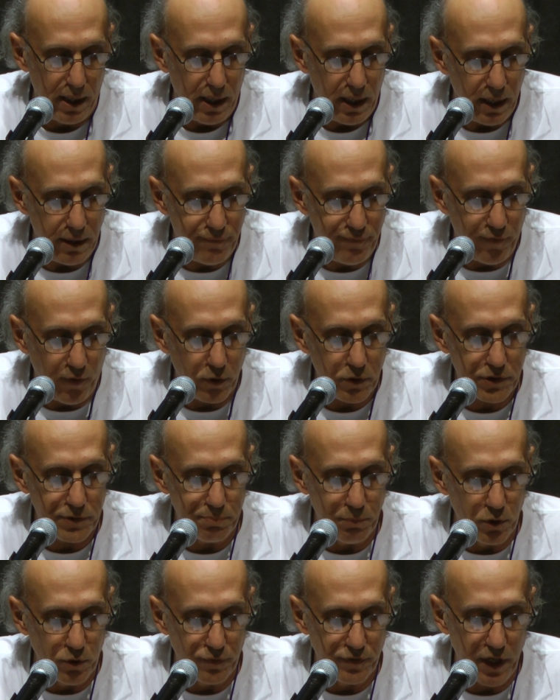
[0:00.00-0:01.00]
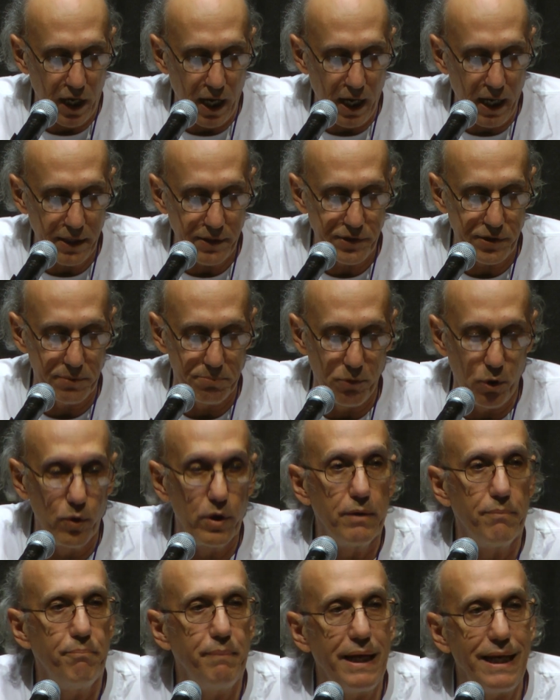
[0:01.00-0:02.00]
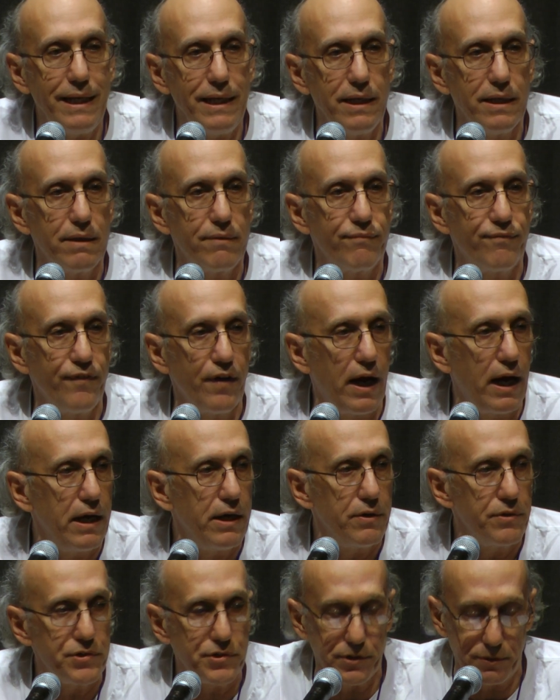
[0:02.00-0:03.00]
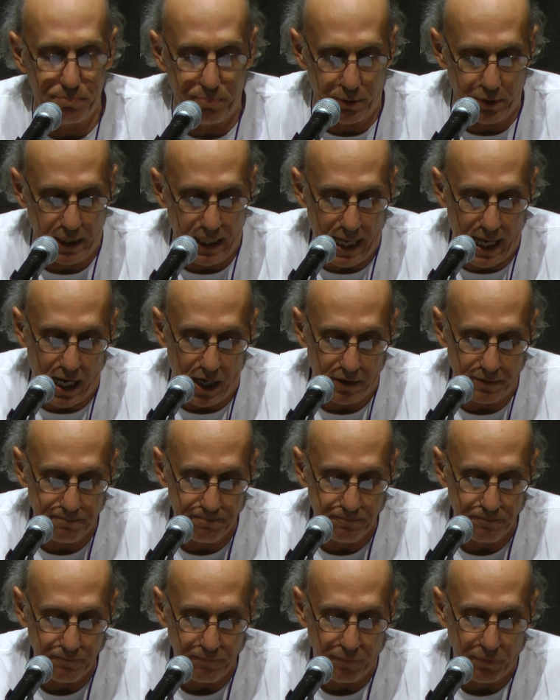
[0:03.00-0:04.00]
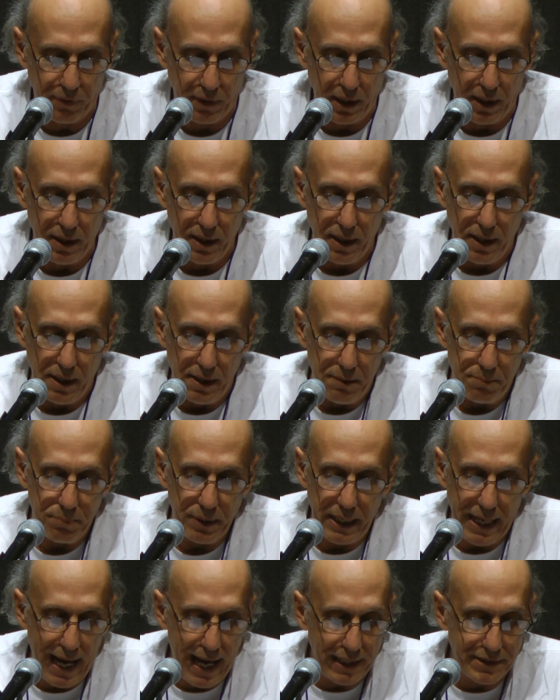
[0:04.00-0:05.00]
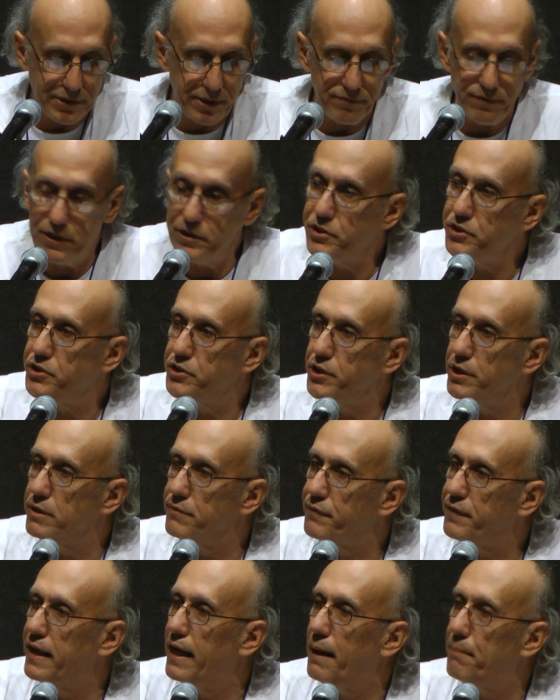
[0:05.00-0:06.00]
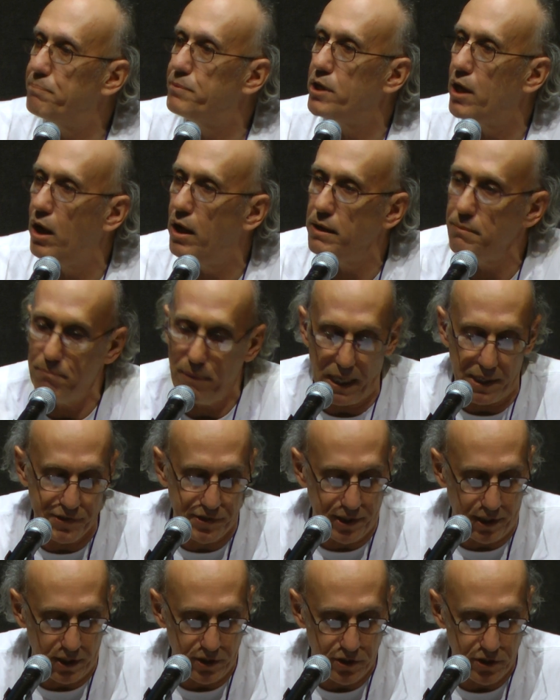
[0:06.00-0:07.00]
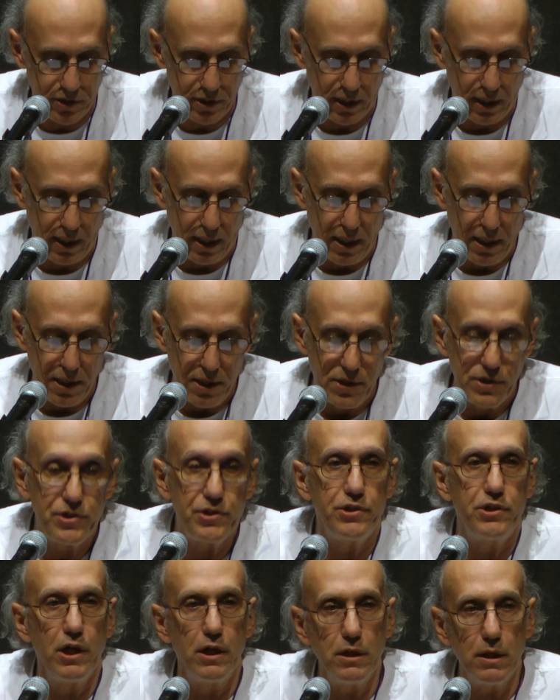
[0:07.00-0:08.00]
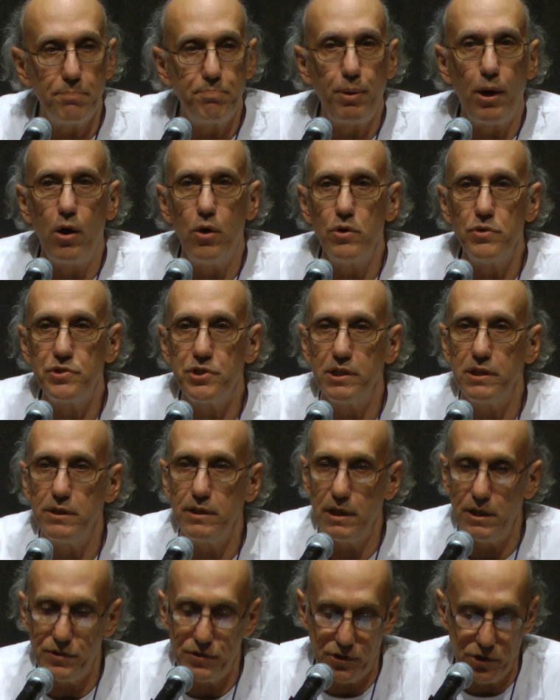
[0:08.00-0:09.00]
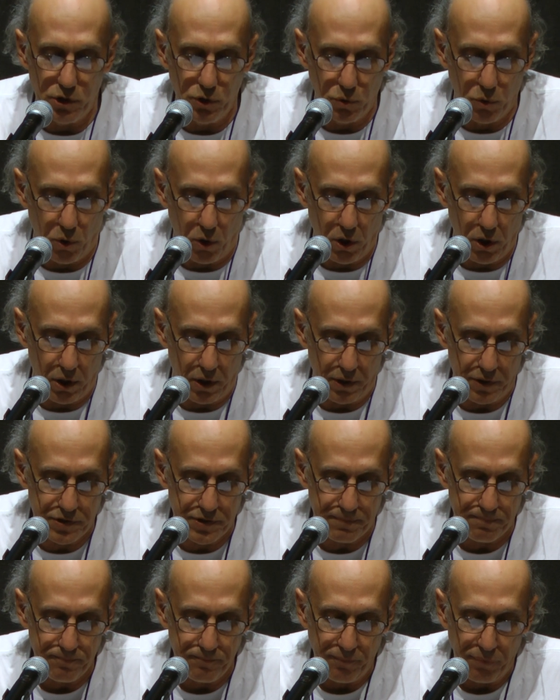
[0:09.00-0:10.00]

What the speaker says: and folks moved on to more immediate fires to put out. But activists should have kept on message, still opposing these new wars,